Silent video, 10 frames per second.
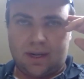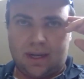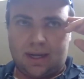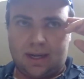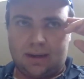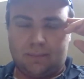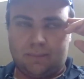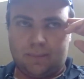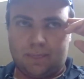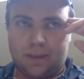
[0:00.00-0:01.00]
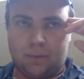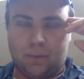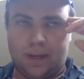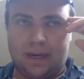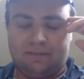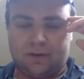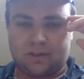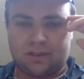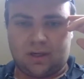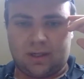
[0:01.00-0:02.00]
Um, when I
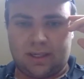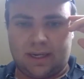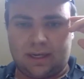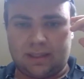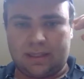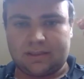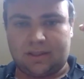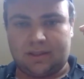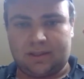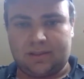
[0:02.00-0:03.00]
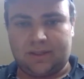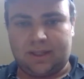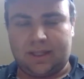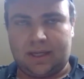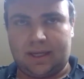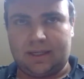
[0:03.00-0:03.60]
first started out, I started doing that